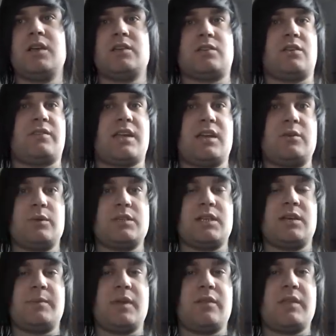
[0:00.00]
So if you kind of want to
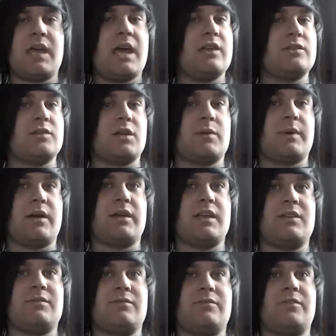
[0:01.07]
add me on that and talk about it
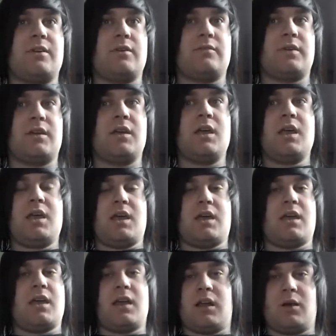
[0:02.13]
even further,
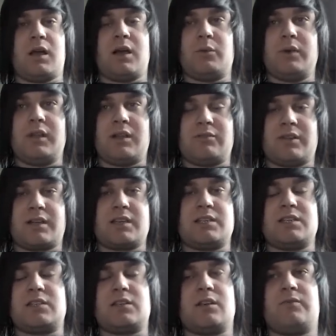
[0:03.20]
I will have like a decent